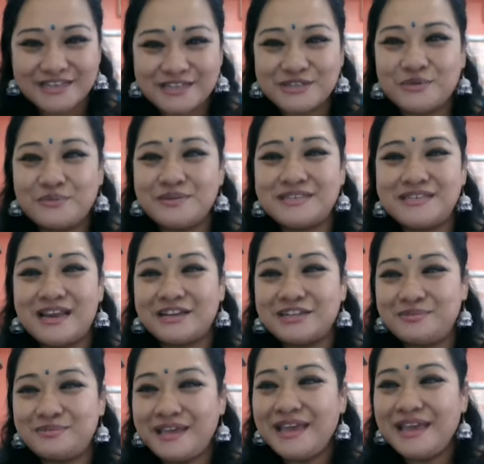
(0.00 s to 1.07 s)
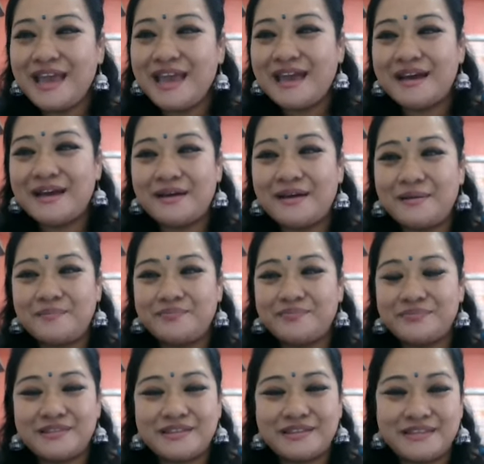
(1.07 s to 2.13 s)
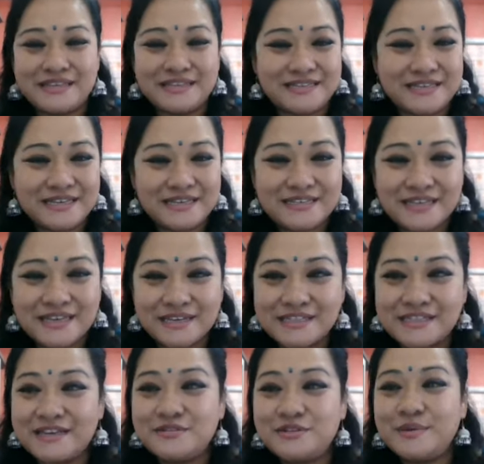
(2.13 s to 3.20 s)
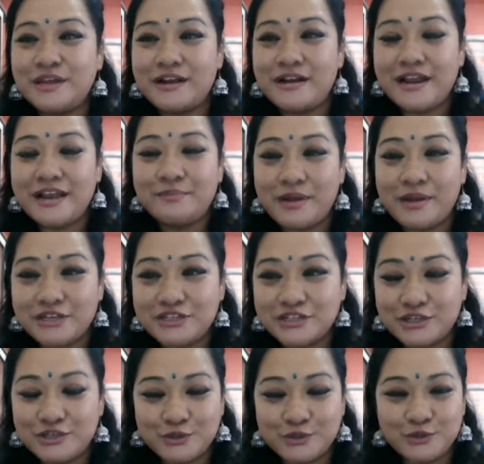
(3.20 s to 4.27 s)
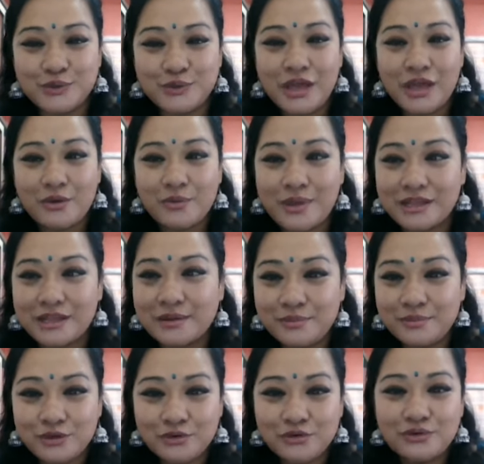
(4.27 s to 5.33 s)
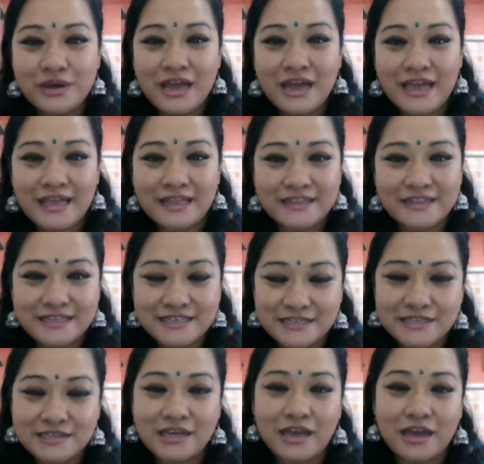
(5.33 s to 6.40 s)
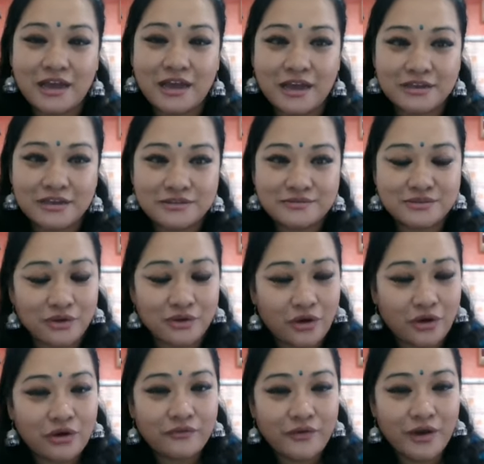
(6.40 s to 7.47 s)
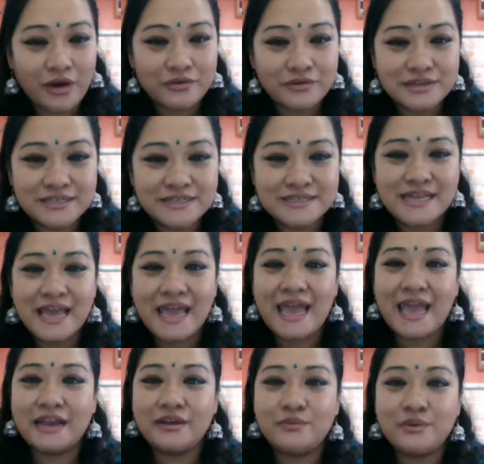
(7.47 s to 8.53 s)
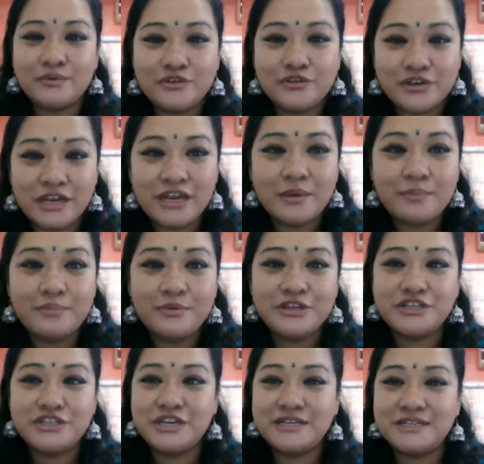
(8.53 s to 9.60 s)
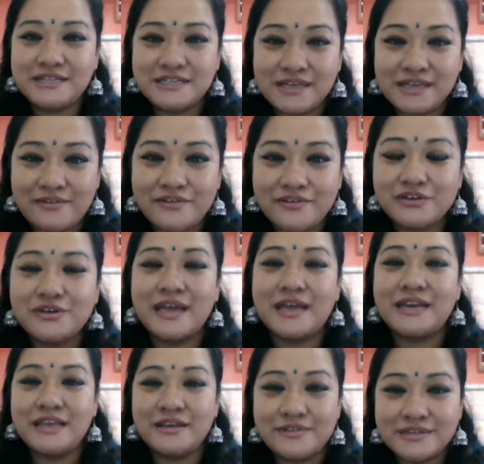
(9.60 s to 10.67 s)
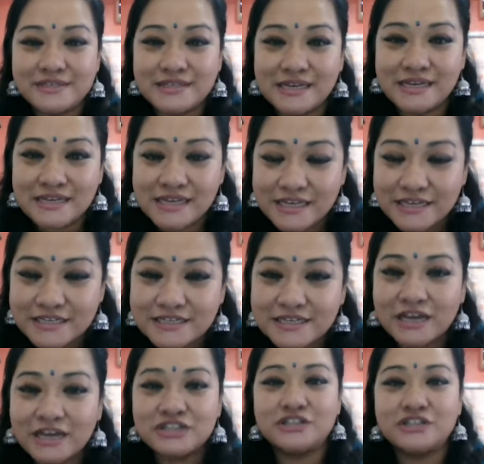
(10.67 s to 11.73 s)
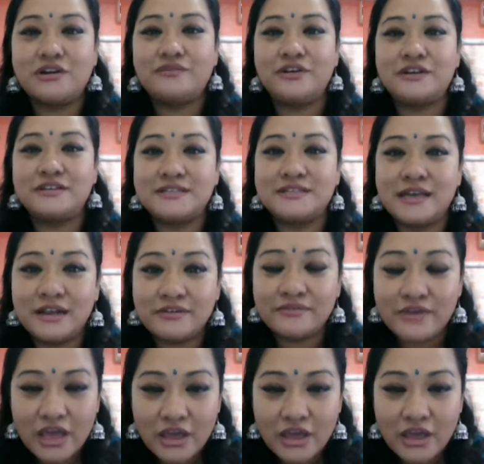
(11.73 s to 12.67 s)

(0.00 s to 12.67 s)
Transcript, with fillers: So Ms. Lakshmi, um, this is it gives me great pleasure to welcome you in this uh, talk of ours and we would really appreciate it if you can give us a little introduction of yourself